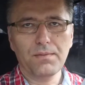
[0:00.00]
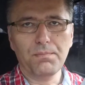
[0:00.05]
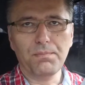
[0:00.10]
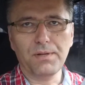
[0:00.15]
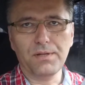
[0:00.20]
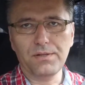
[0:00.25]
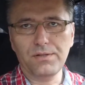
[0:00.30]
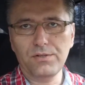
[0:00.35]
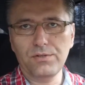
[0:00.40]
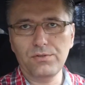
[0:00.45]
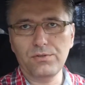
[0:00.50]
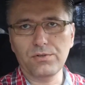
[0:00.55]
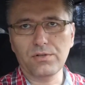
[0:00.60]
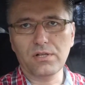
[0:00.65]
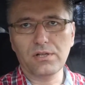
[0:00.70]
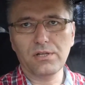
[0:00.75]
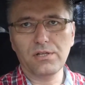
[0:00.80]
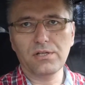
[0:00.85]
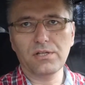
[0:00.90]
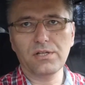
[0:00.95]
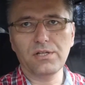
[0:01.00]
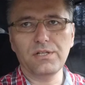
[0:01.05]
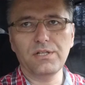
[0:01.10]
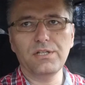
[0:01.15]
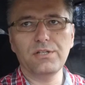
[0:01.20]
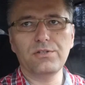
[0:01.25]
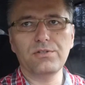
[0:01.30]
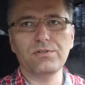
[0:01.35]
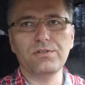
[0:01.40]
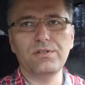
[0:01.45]
But you clearly
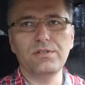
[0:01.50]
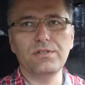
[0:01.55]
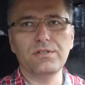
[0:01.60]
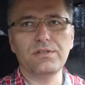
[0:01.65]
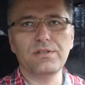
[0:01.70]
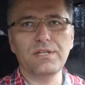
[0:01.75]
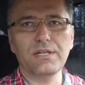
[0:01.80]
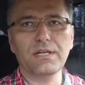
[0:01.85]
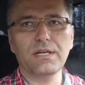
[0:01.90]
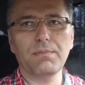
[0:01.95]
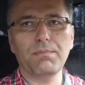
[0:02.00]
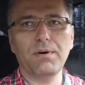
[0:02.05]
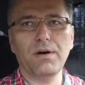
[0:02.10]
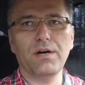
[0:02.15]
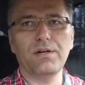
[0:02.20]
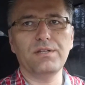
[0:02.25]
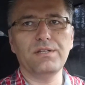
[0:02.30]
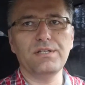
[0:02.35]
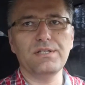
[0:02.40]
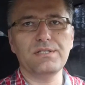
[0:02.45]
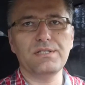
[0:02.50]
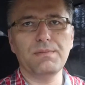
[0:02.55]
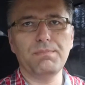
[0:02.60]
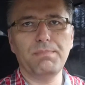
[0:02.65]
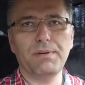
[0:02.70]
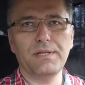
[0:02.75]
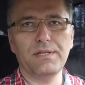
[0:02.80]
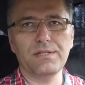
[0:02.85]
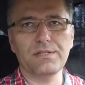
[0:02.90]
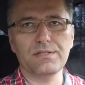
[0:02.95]
need to think about these
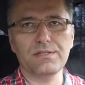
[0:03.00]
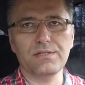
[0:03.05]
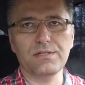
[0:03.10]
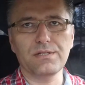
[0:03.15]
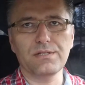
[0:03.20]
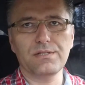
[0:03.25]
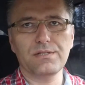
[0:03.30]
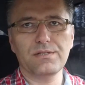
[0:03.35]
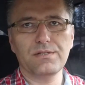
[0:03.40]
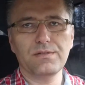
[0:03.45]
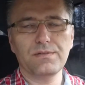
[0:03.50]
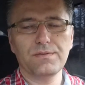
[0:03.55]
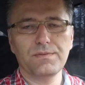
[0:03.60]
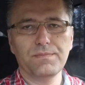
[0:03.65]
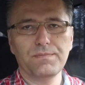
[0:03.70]
dependencies.